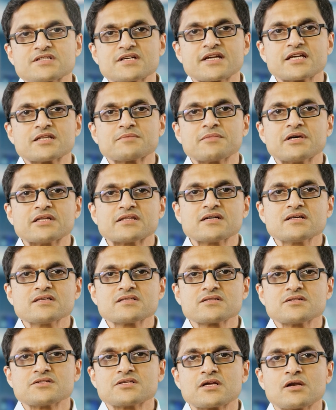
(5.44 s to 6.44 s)
Sanket Mehta,
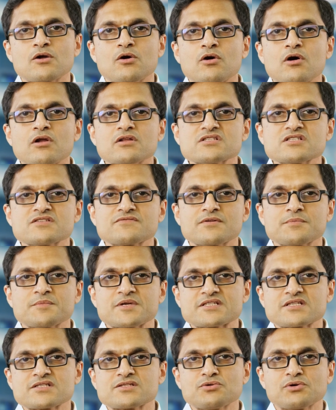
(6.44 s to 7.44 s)
surgical oncologist from
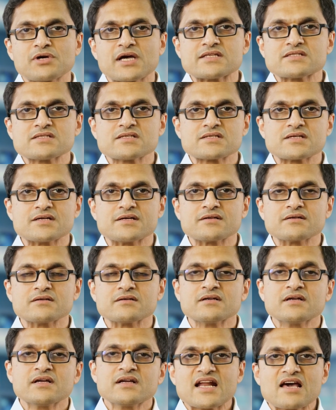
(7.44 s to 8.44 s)
SSO Cancer Center.
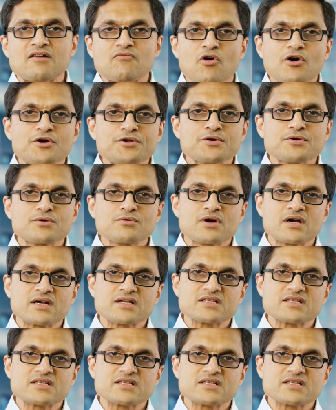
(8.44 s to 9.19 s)
And I want you to